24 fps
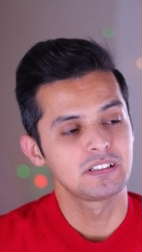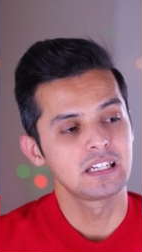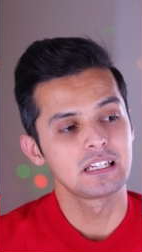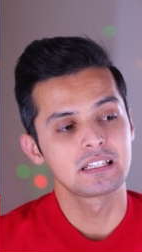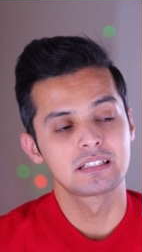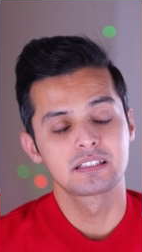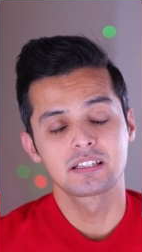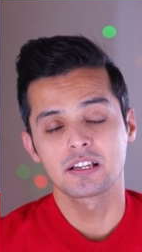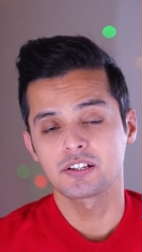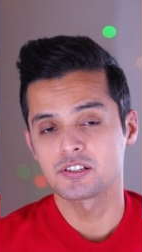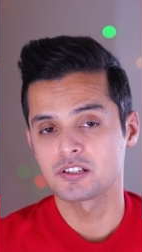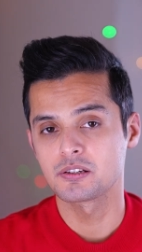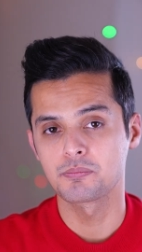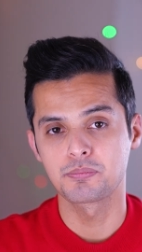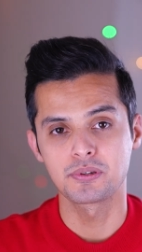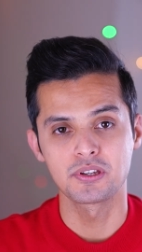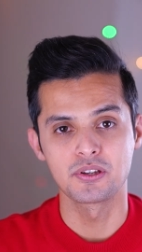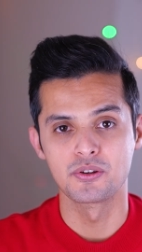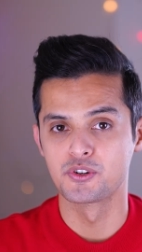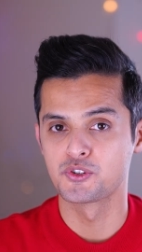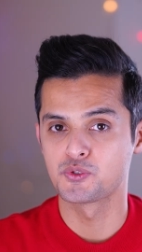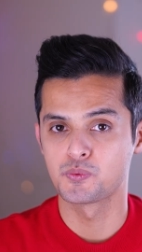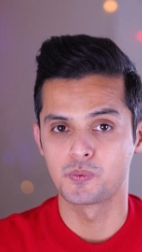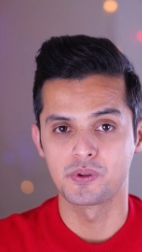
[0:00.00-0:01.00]
It
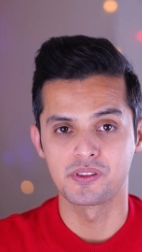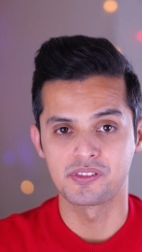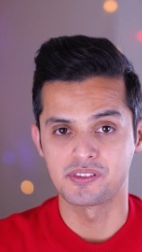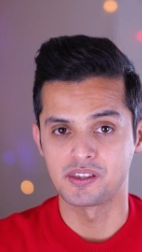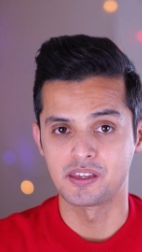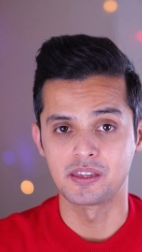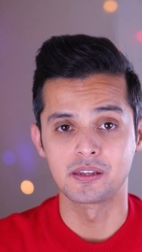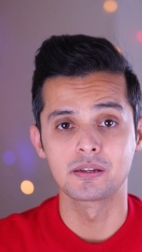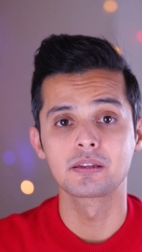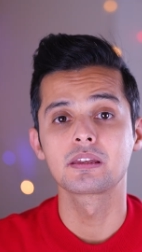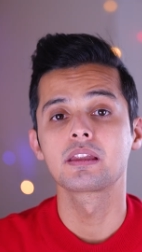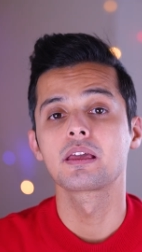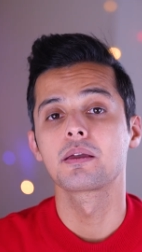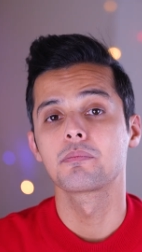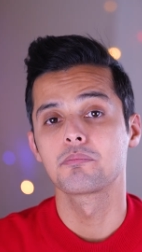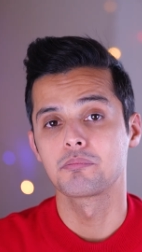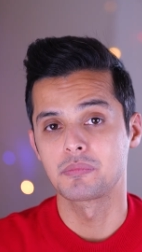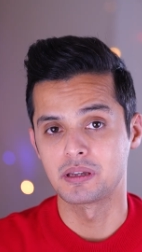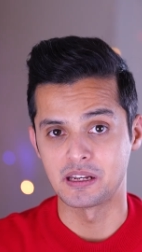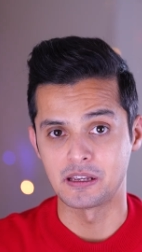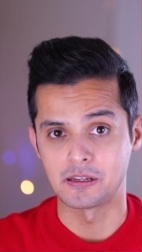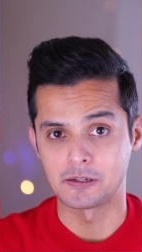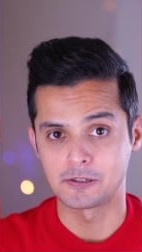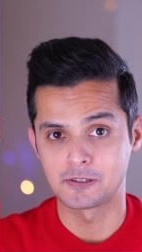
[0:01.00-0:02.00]
disappears within
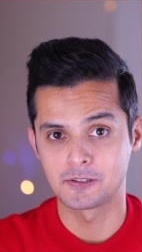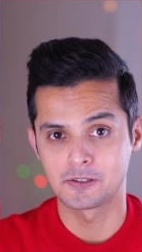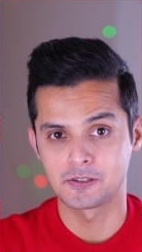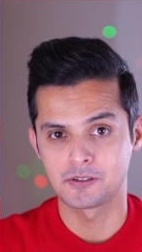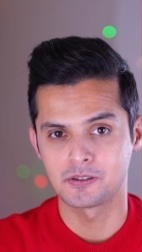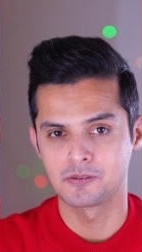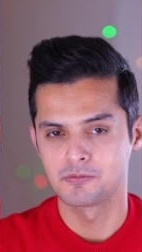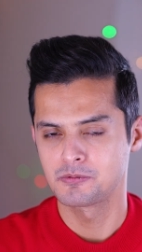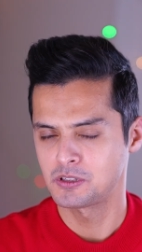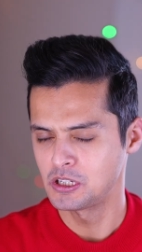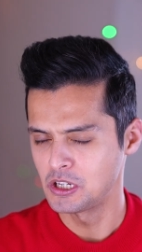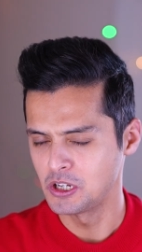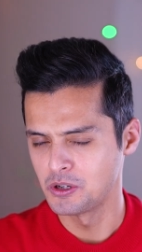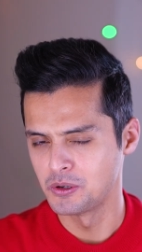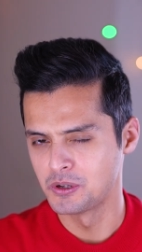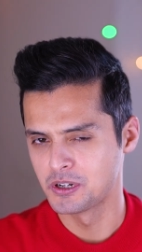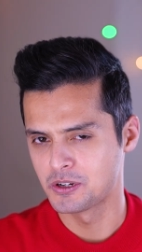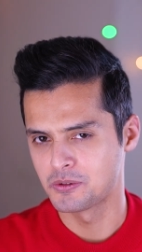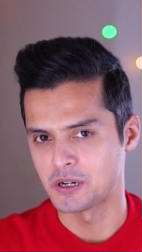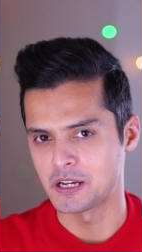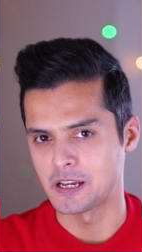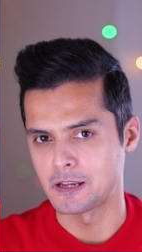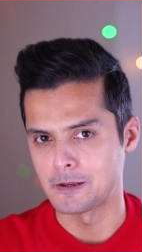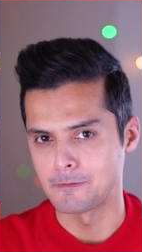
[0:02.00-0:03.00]
minutes. Do you
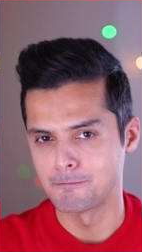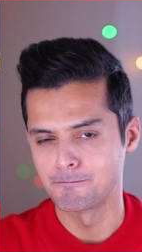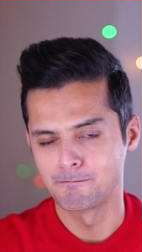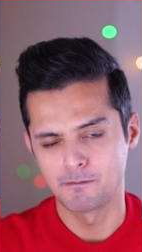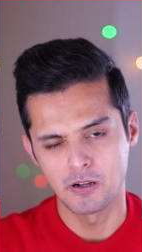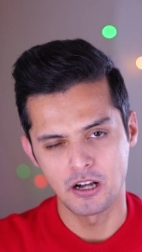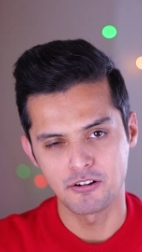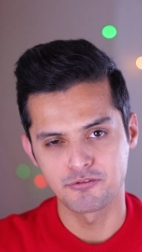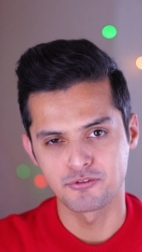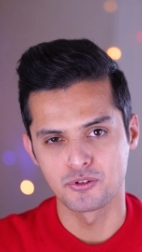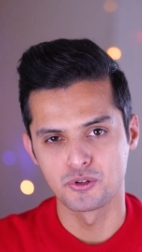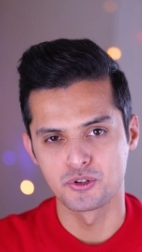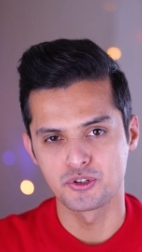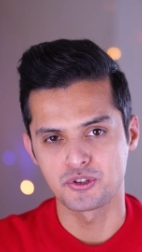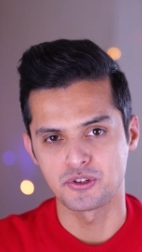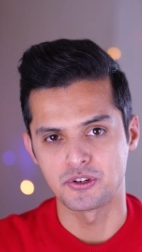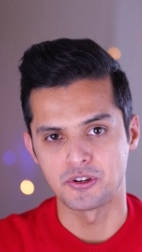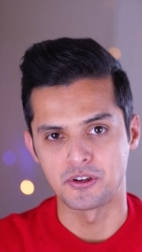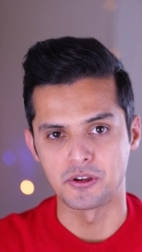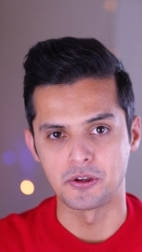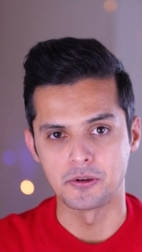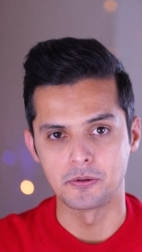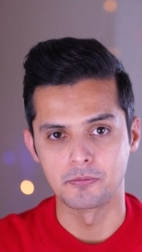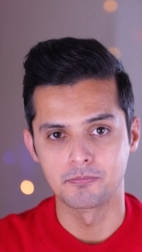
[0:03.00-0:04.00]
agree? Of course
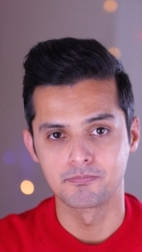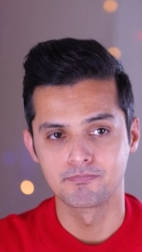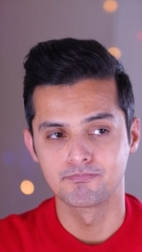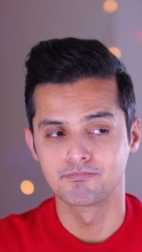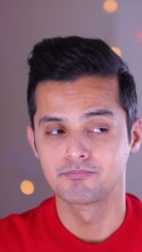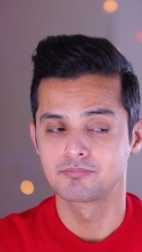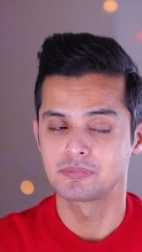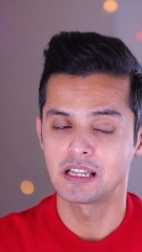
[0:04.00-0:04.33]
you do.